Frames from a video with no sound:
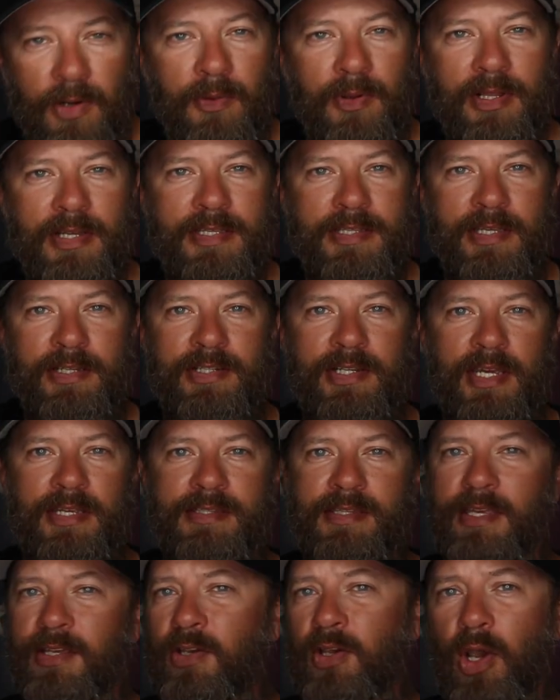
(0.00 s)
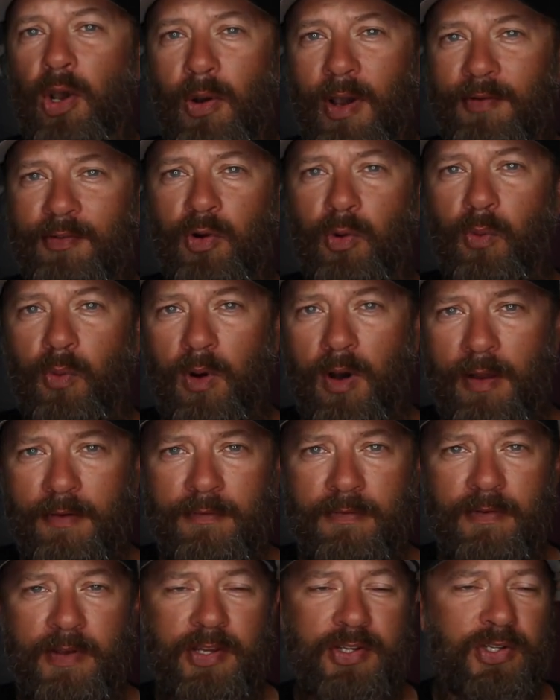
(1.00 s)
I really suggest that you go after
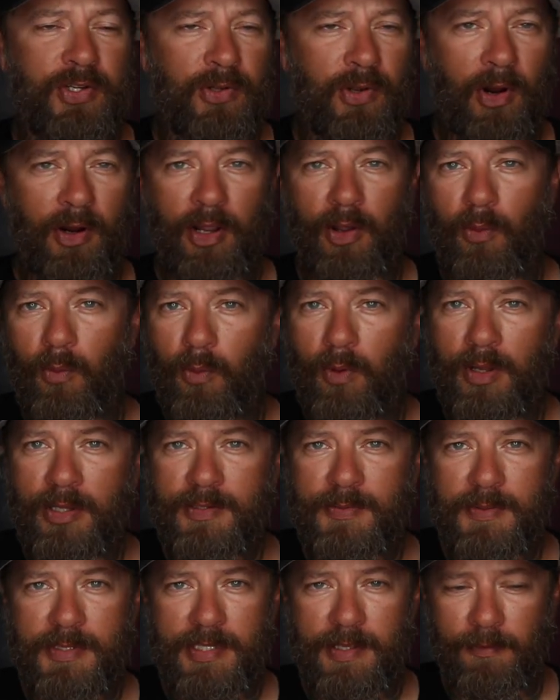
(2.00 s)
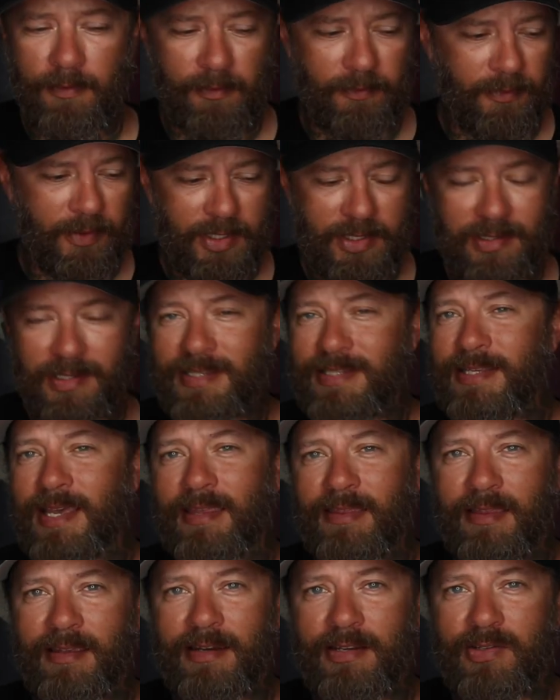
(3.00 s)
one fish, you target one specific fish, let's
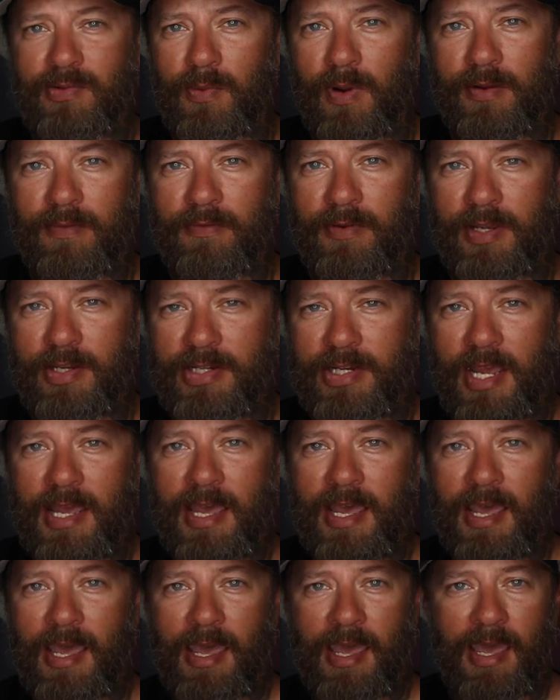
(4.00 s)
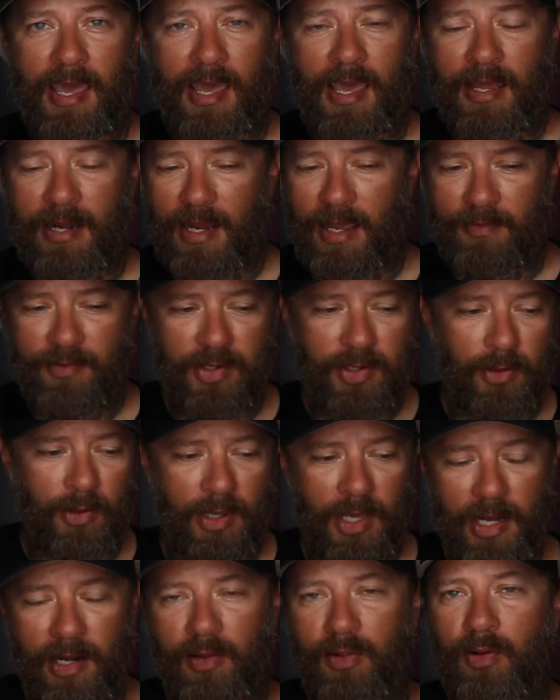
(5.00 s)
say that it's redfish. And after you
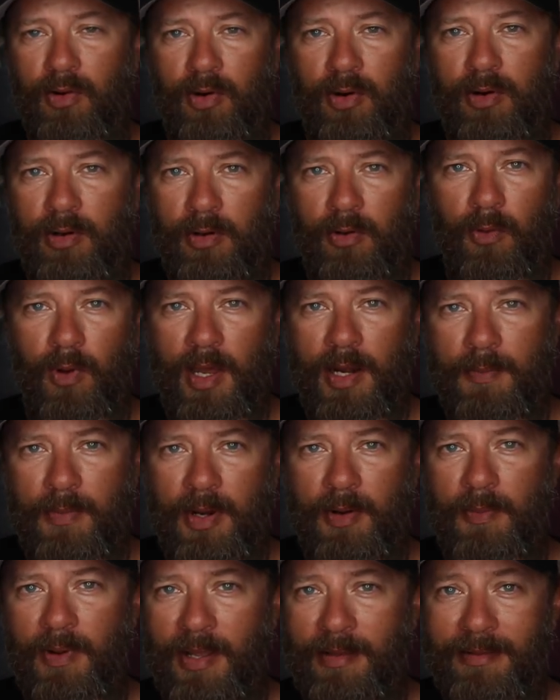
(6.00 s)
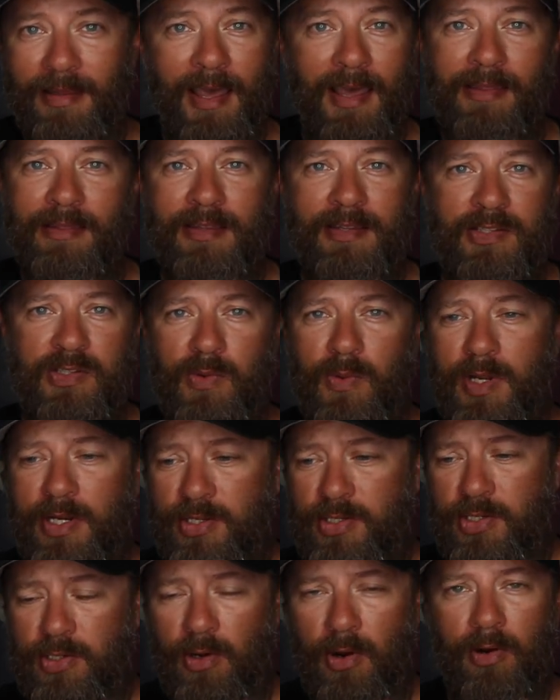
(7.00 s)
kind of learn quite a bit about that, then
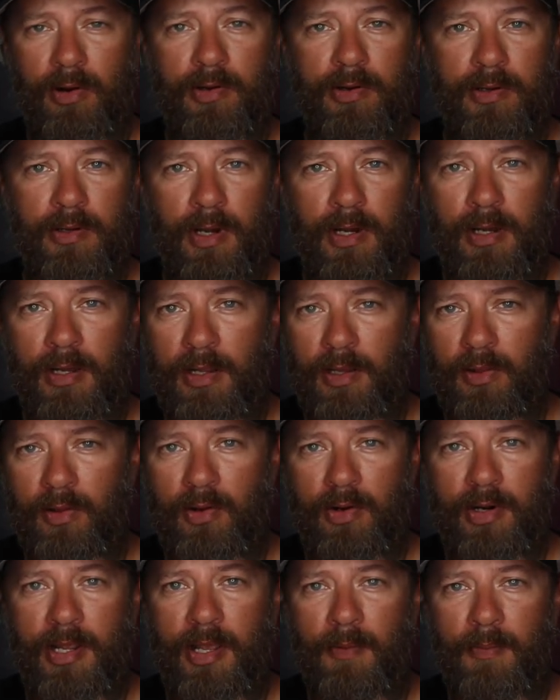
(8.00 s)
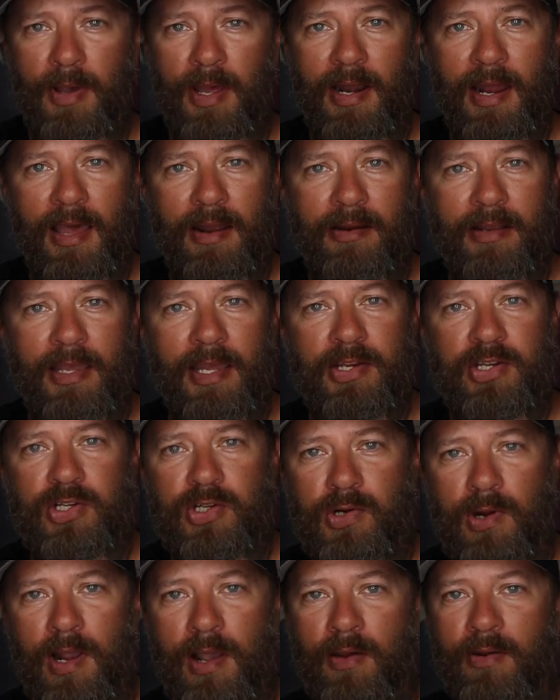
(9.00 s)
switch, start learning about how to catch
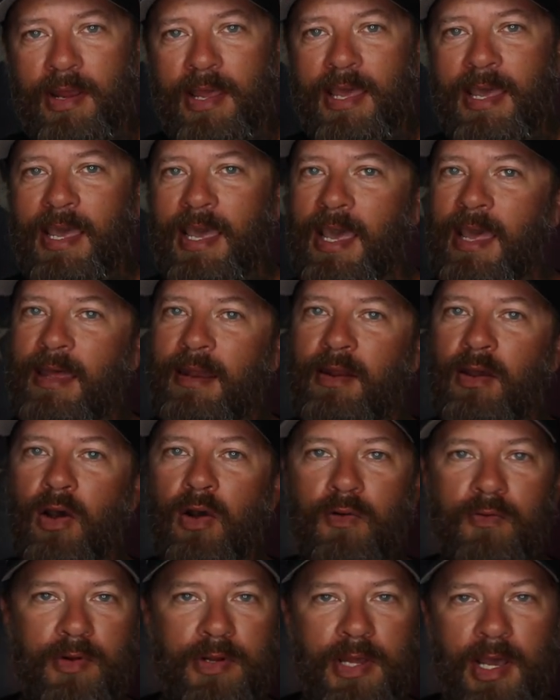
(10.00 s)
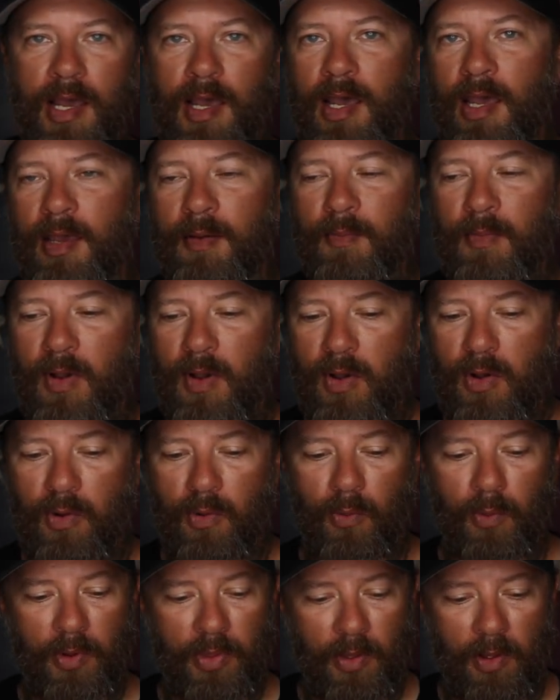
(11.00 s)
trout. And over time,
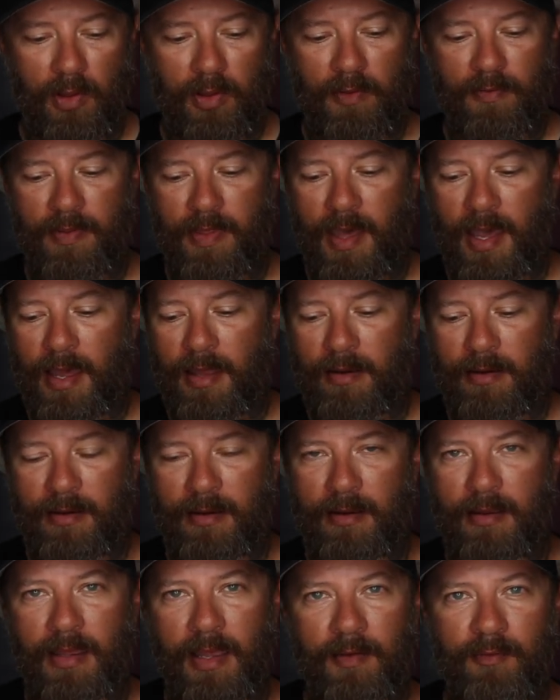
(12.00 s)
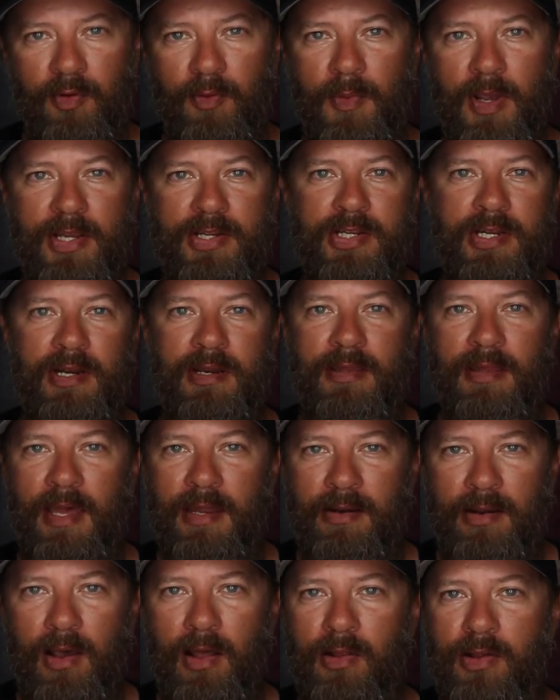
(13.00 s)
with all of that information and
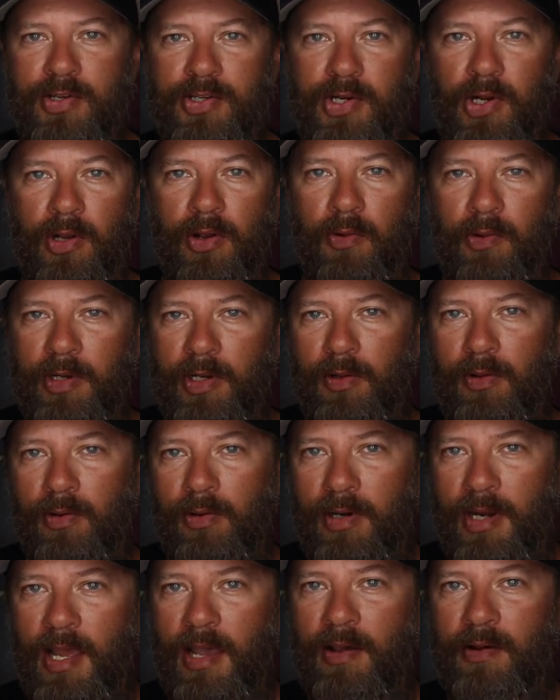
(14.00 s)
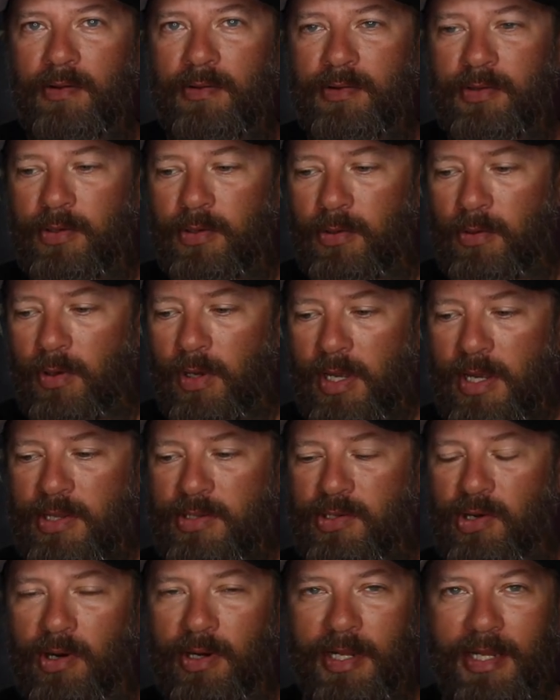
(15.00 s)
that knowledge, you're going to learn how to
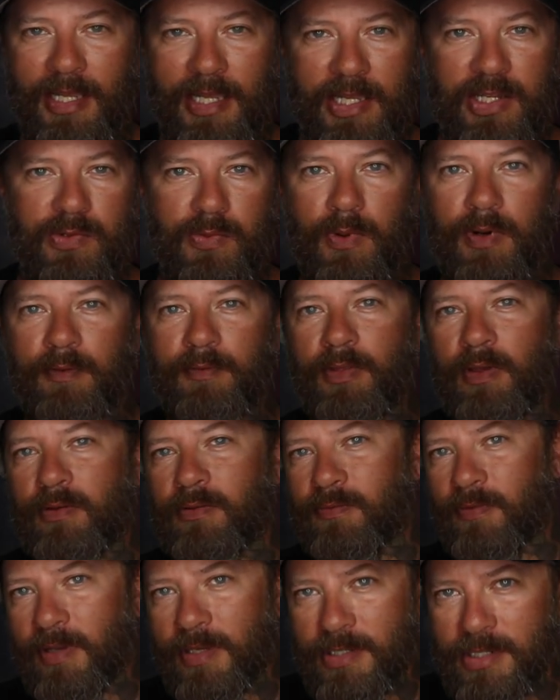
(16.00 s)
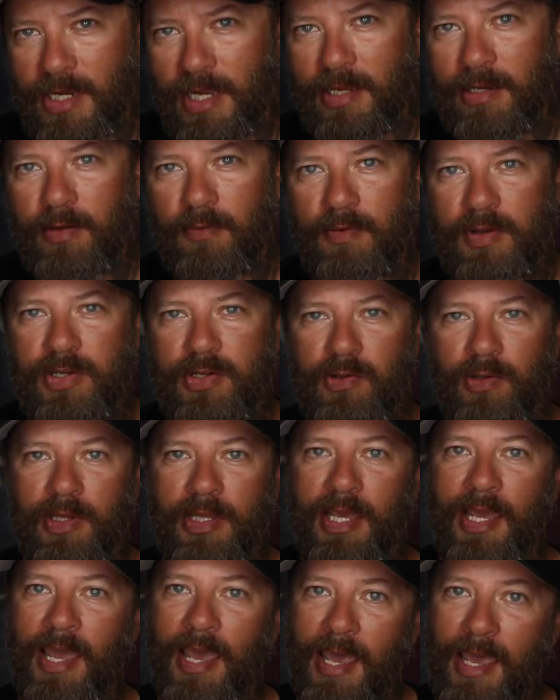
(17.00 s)
target each one of those fish
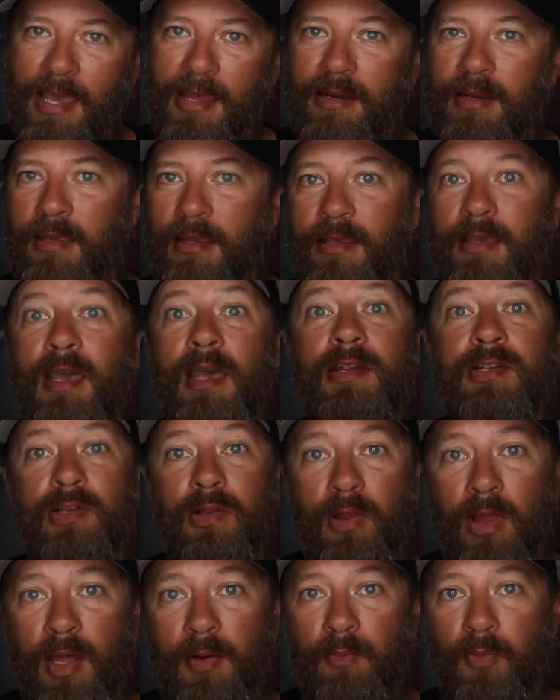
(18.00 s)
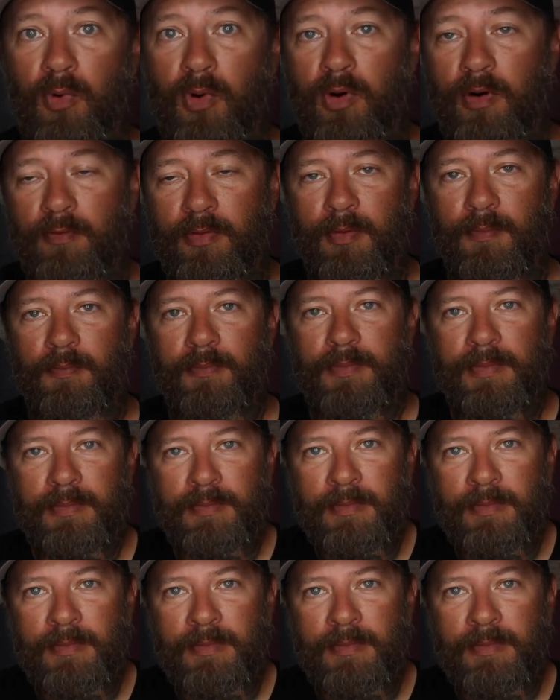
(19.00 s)
individually and catch a lot more of them.